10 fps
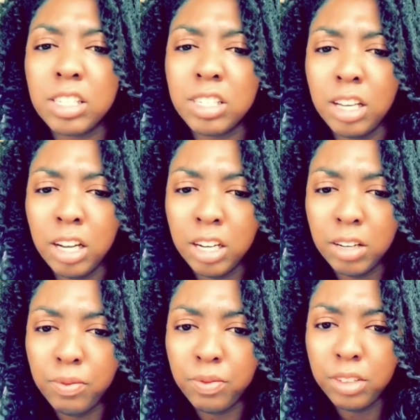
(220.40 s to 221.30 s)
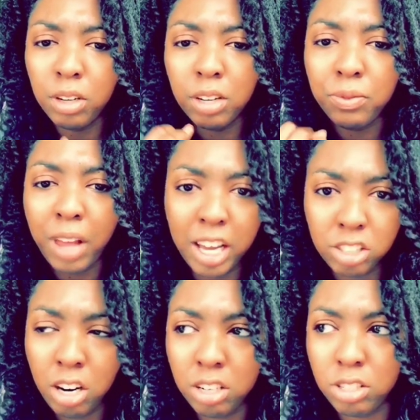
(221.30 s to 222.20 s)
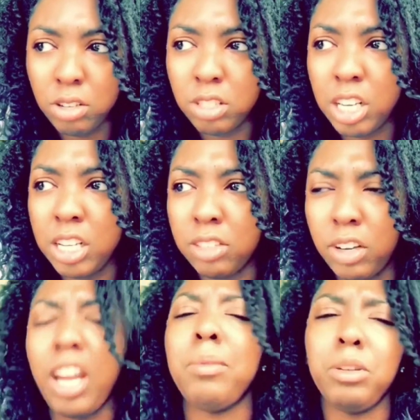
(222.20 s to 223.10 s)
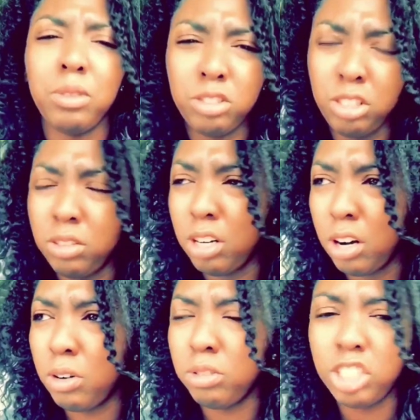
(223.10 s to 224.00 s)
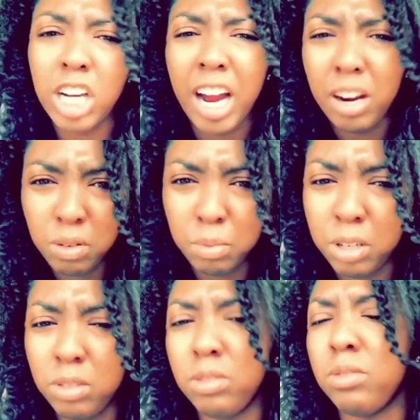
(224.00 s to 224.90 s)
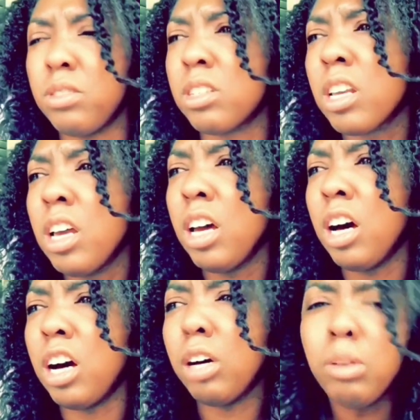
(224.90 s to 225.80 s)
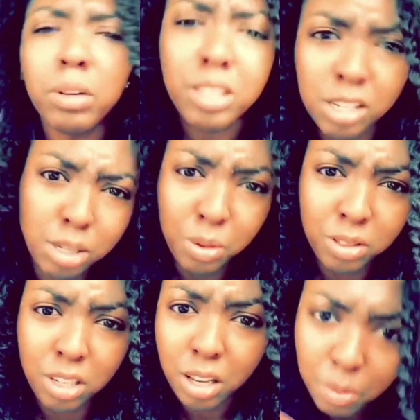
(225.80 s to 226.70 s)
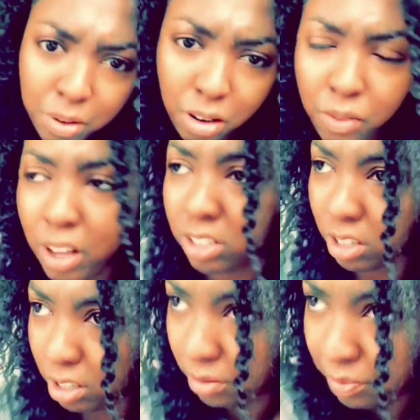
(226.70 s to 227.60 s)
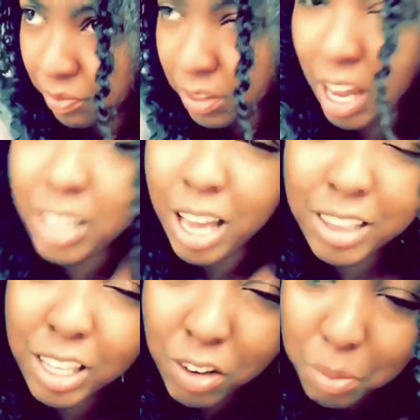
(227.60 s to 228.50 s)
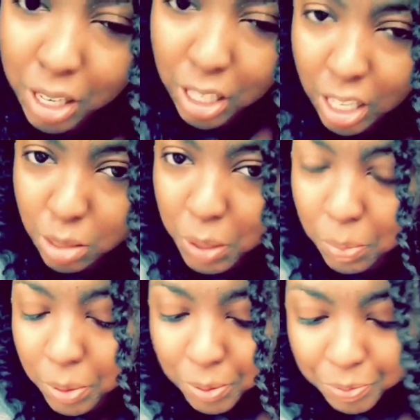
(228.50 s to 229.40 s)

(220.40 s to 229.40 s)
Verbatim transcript: um, you can flashcards those things, vocabulary words you don't know, GI hormones. Uh, who is this person? Let me put it on flashcard. I, I think of everybody as people.